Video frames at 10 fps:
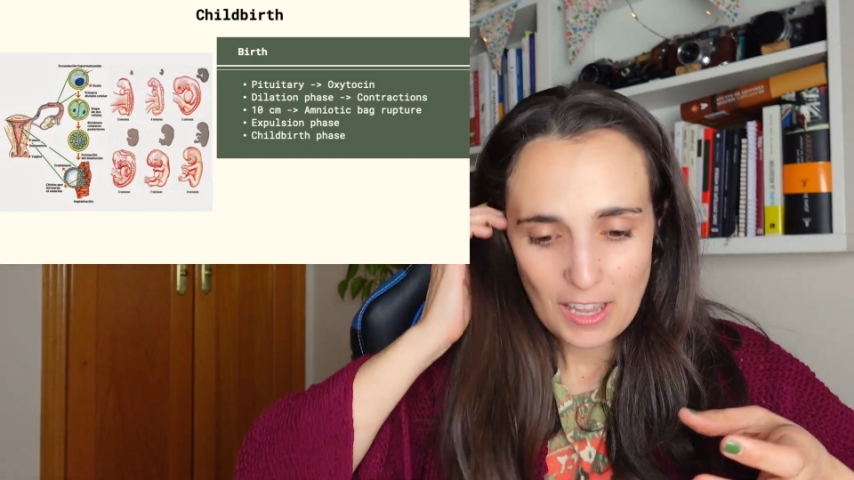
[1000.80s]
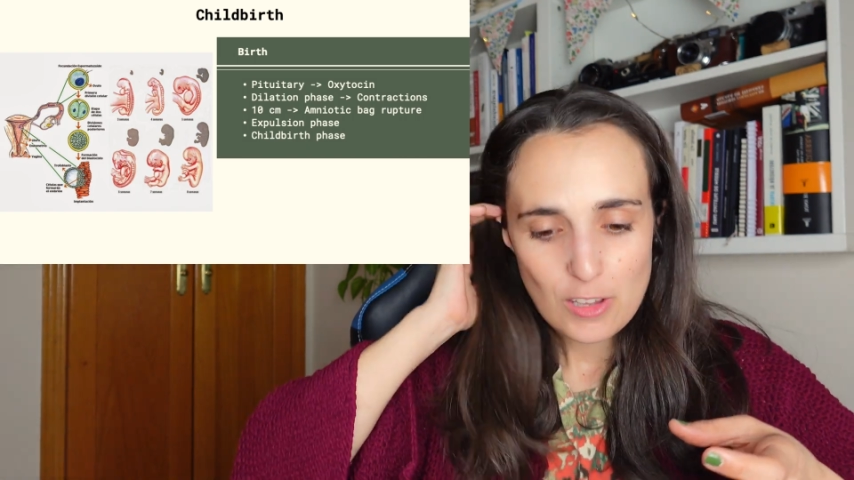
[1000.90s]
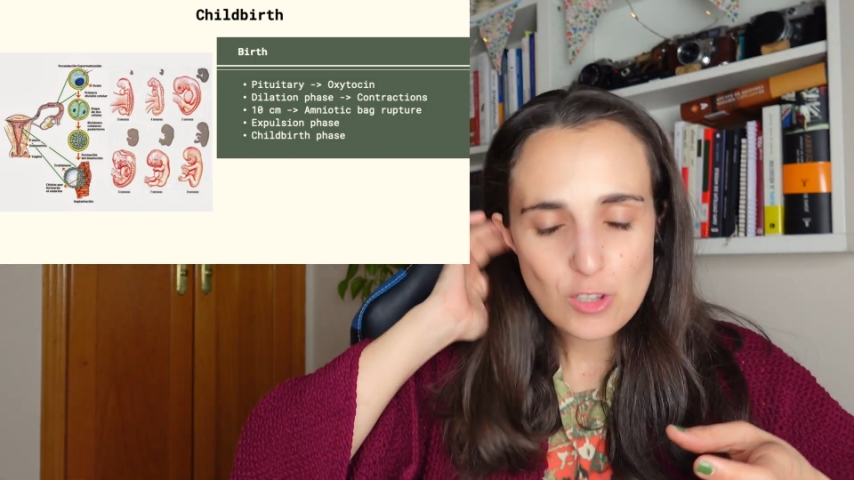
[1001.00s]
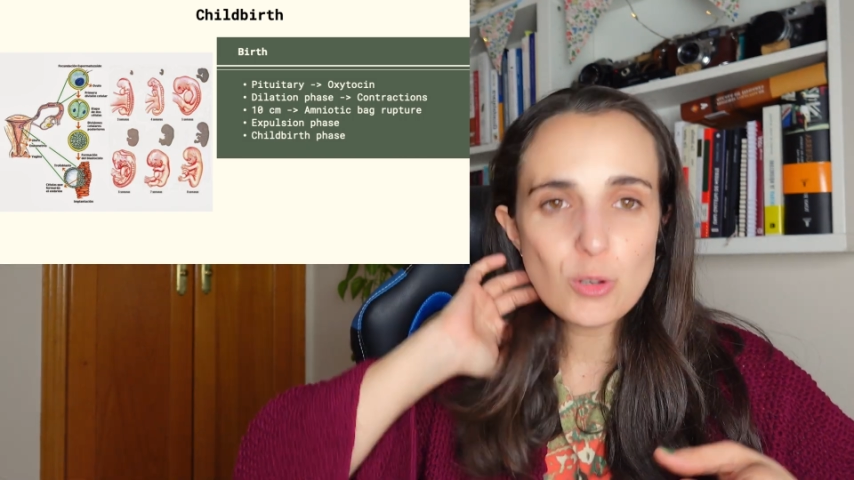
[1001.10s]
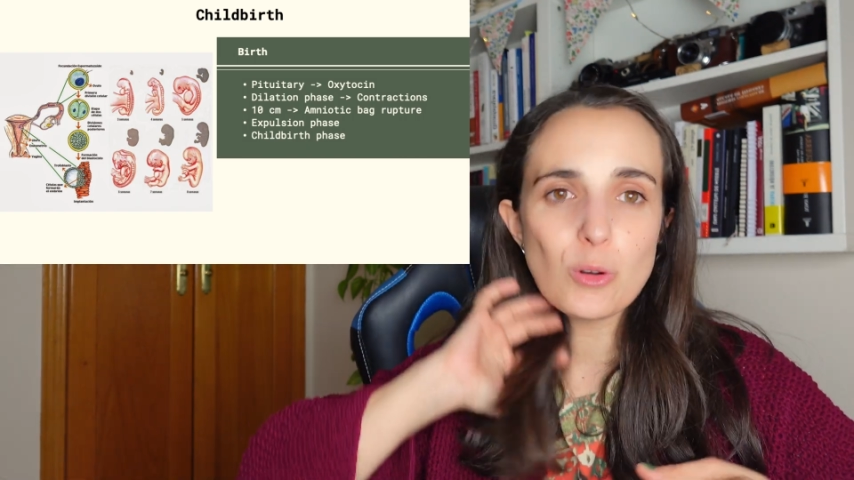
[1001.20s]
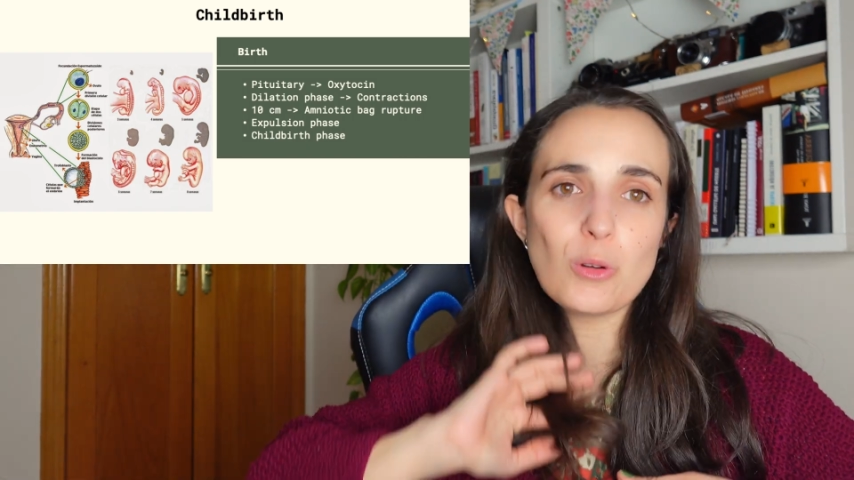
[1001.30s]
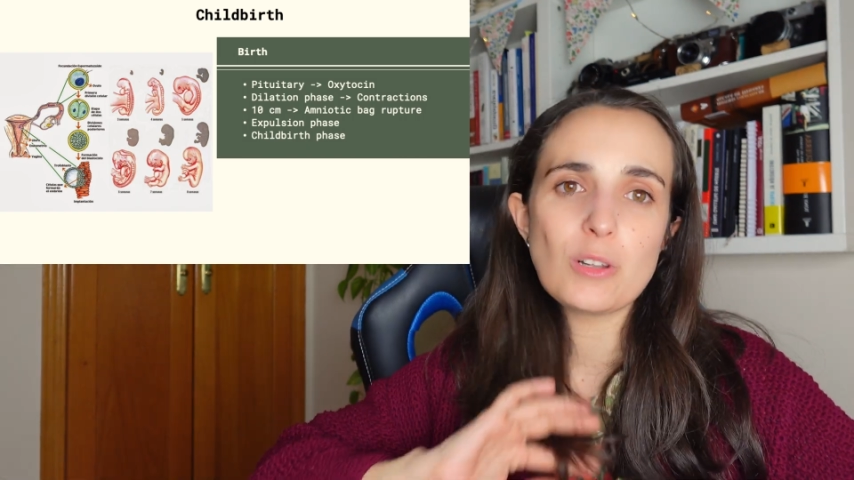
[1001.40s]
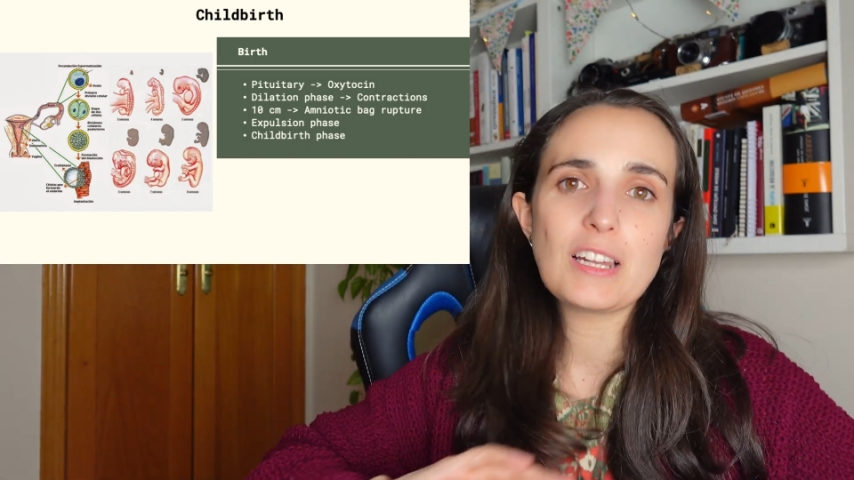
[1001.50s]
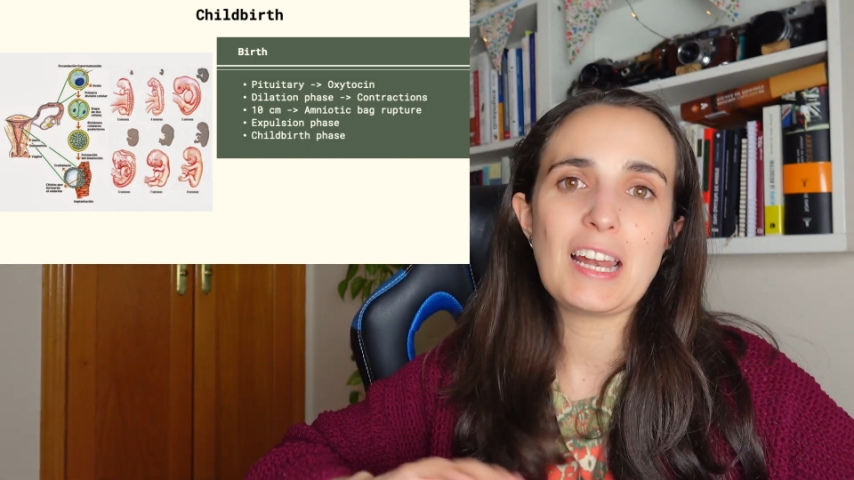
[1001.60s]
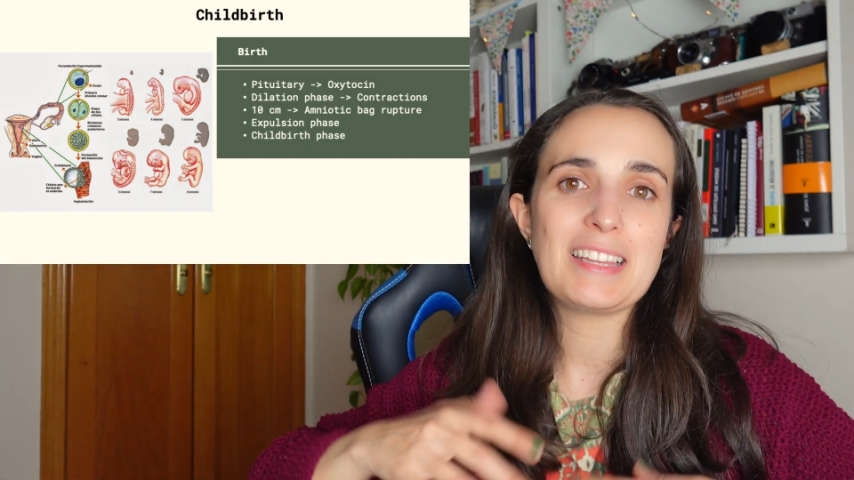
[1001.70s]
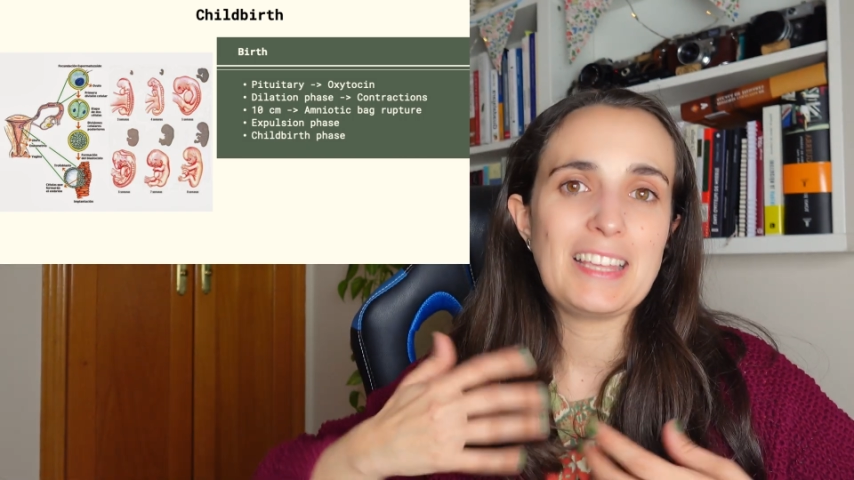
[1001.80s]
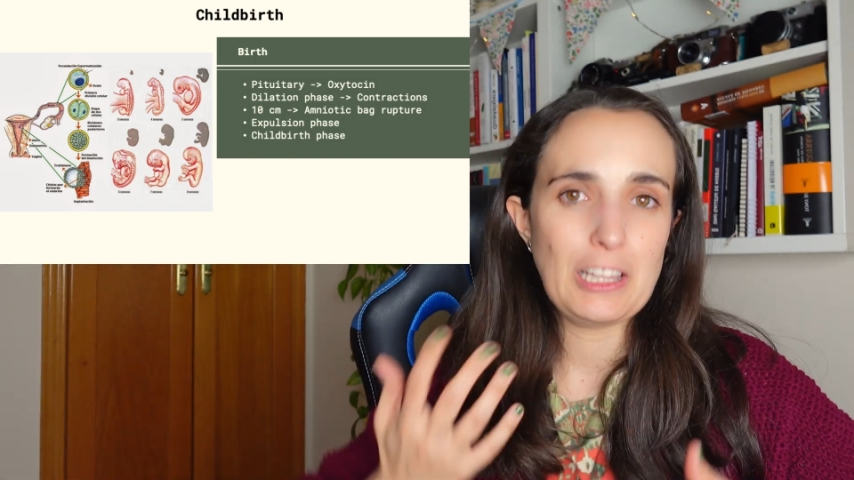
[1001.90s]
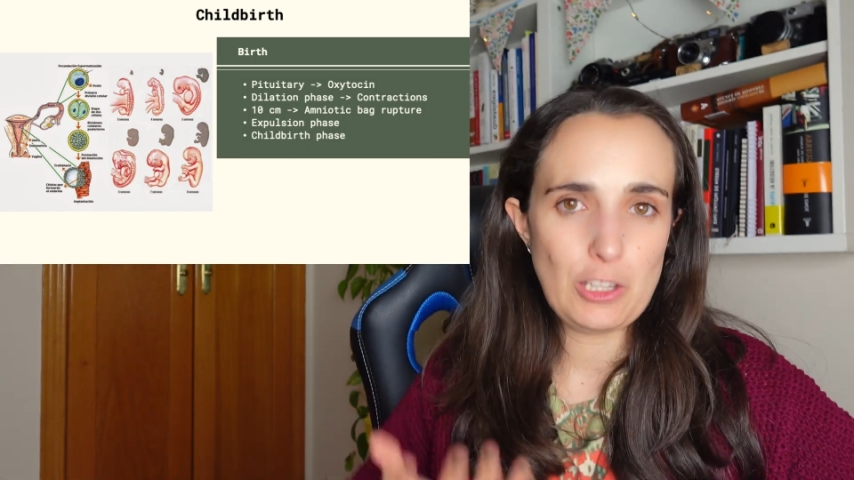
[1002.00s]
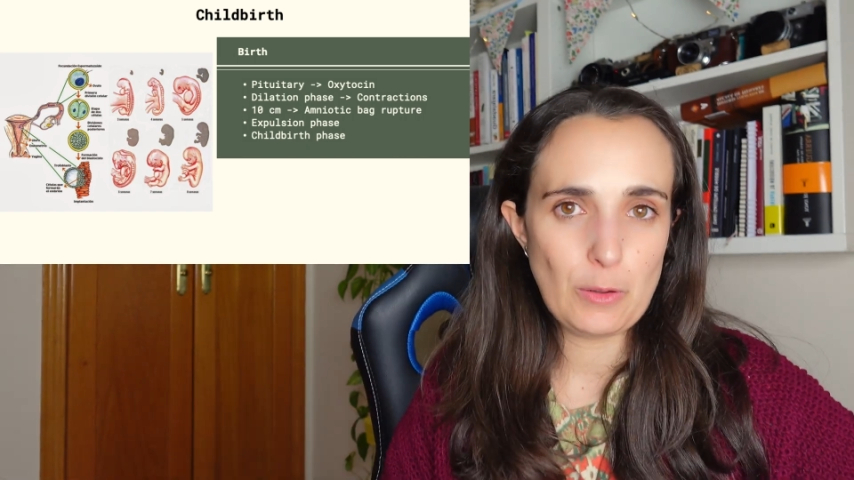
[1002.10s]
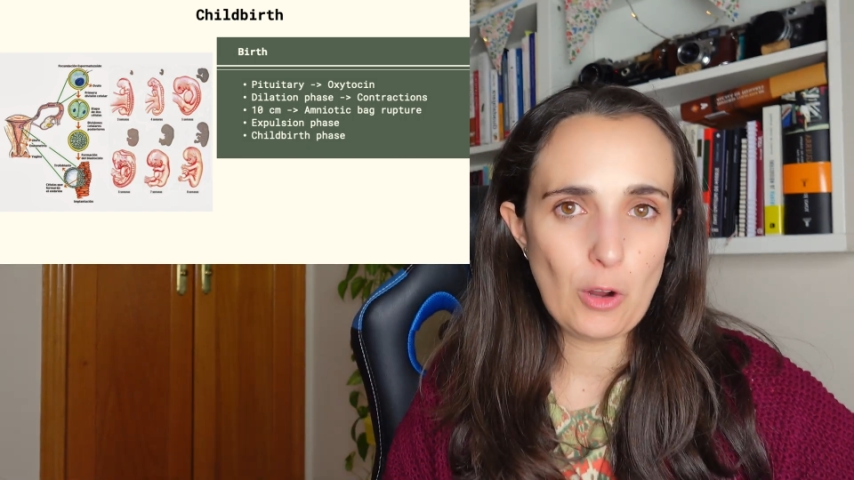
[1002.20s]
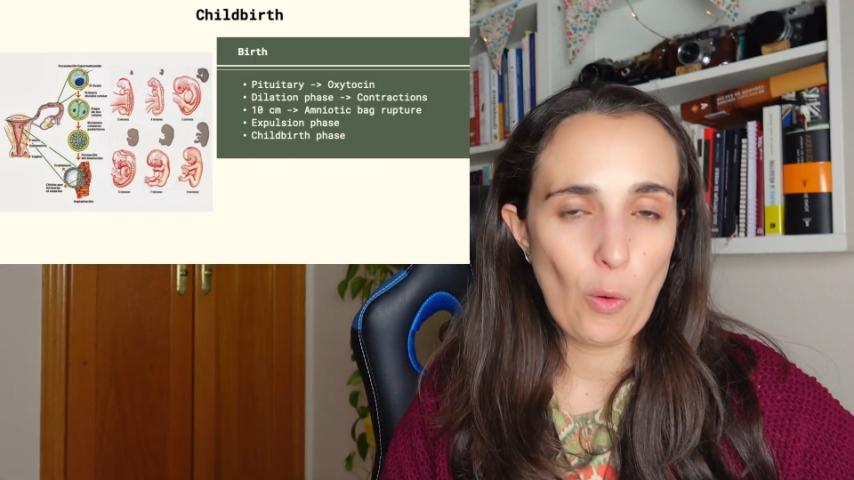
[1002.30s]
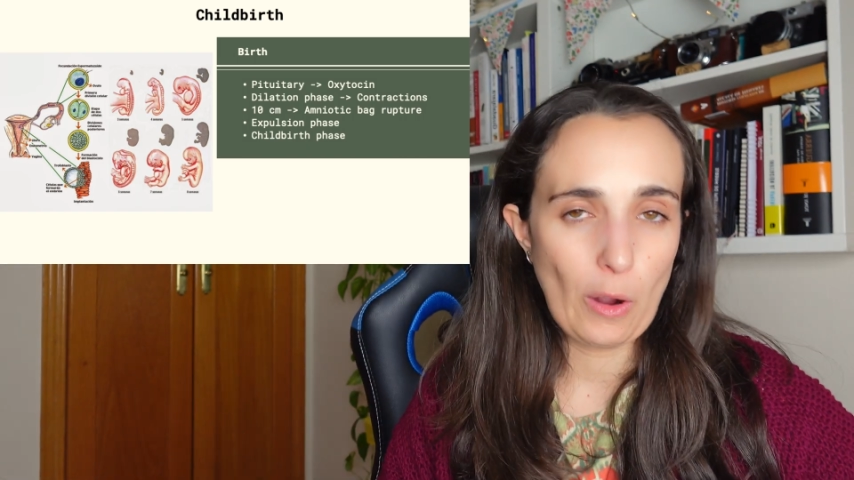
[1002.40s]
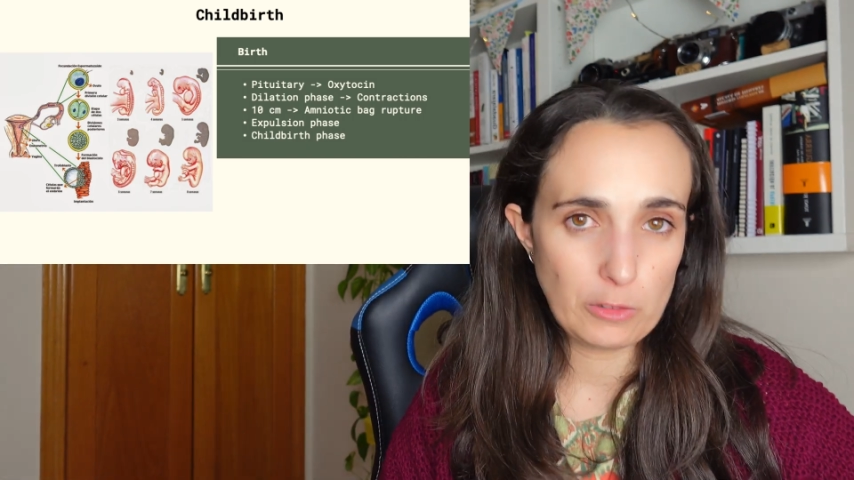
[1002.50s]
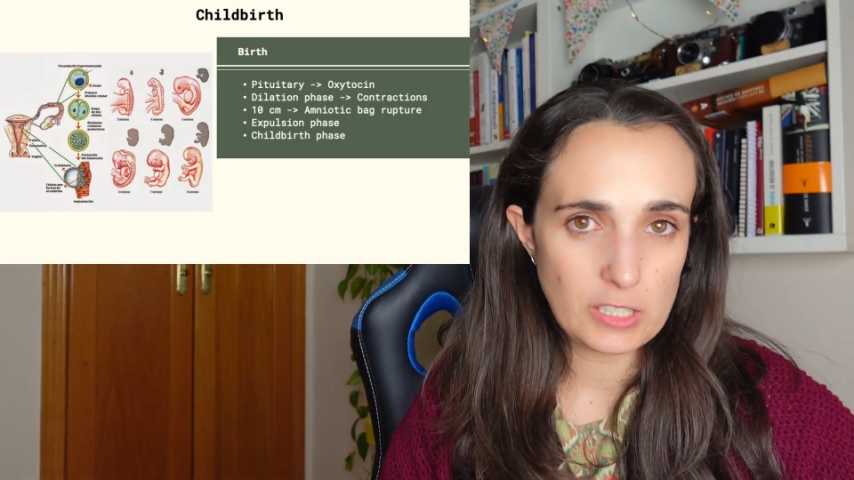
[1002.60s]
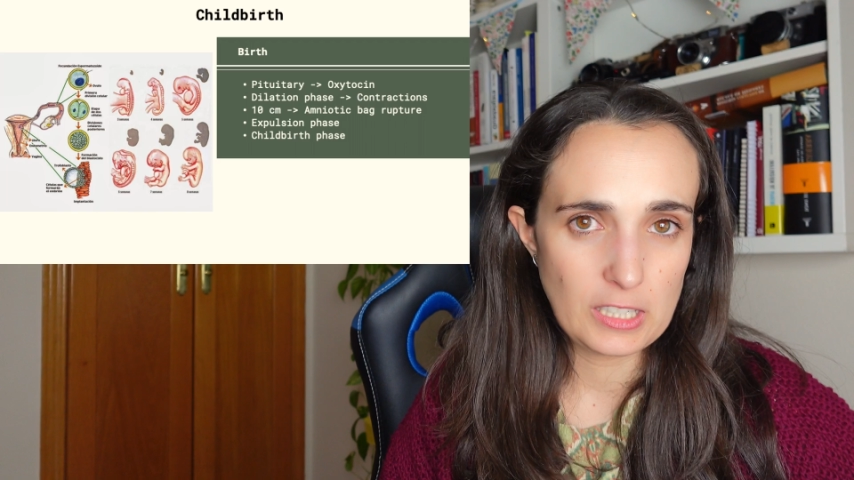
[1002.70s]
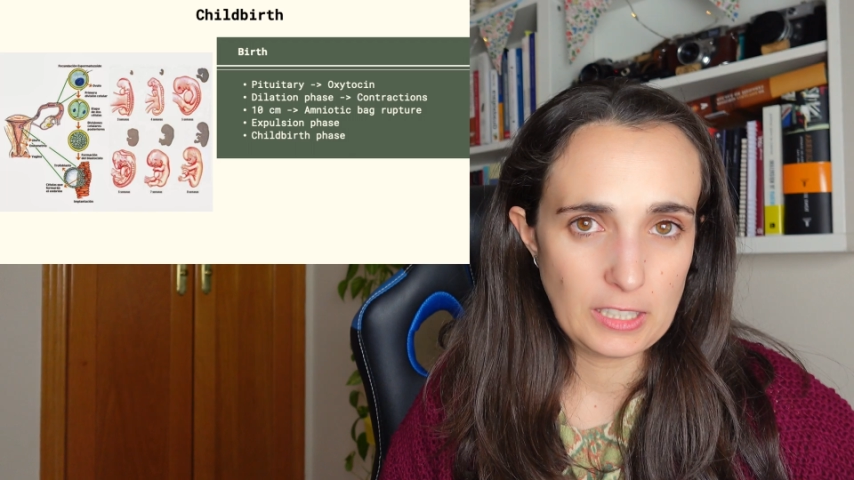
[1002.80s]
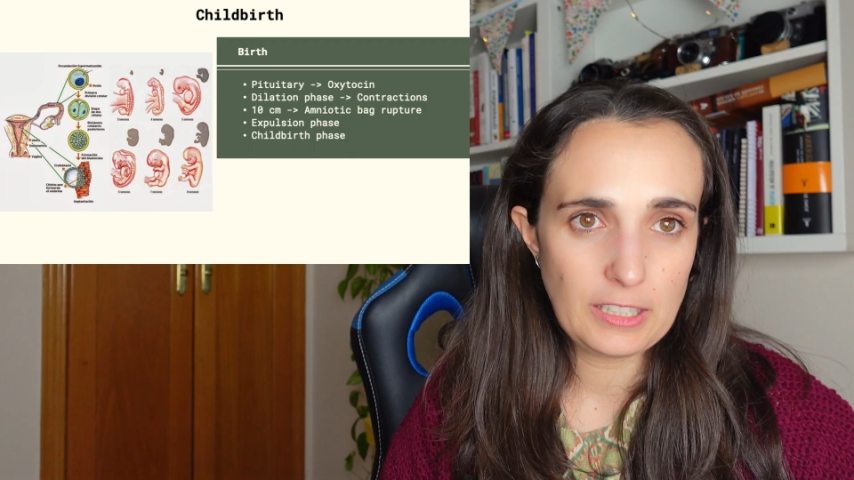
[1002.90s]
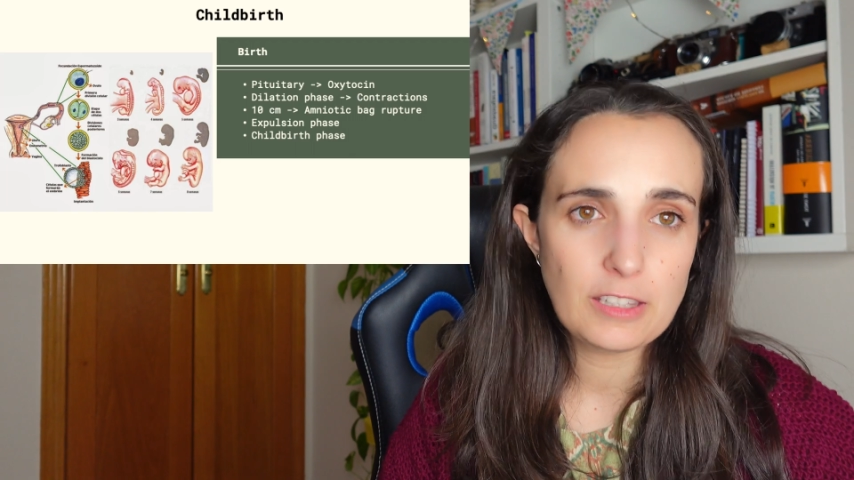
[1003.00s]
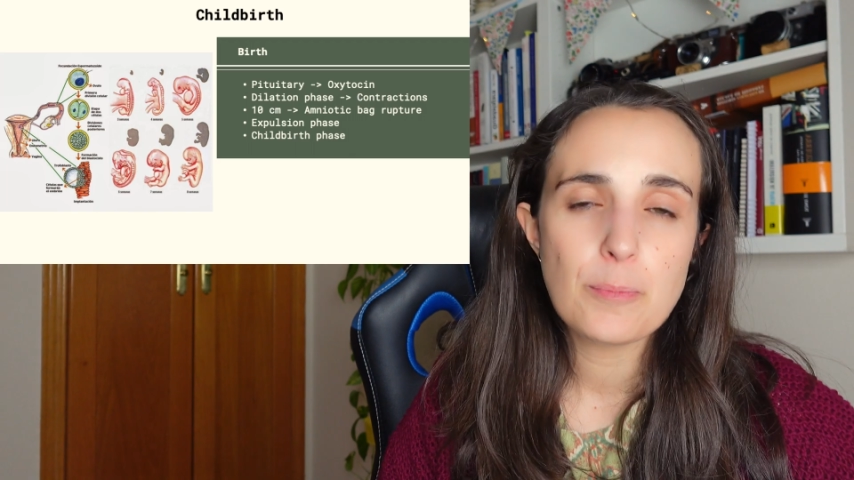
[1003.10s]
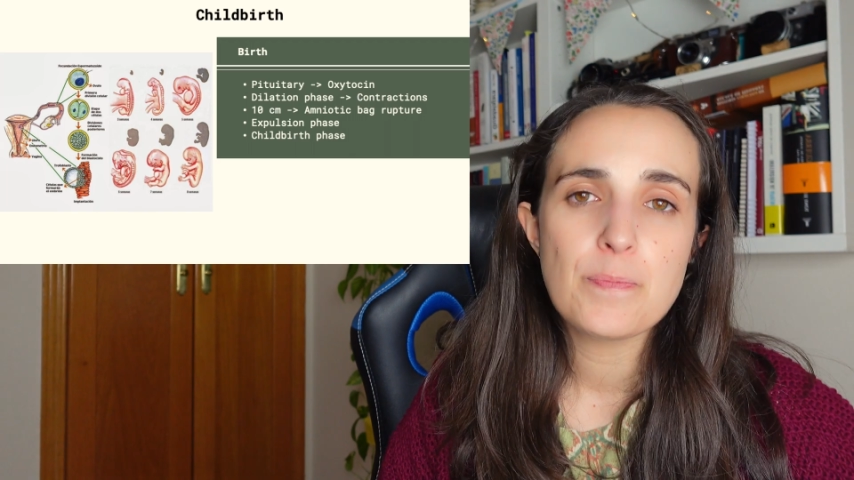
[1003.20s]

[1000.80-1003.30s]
to let it go outside.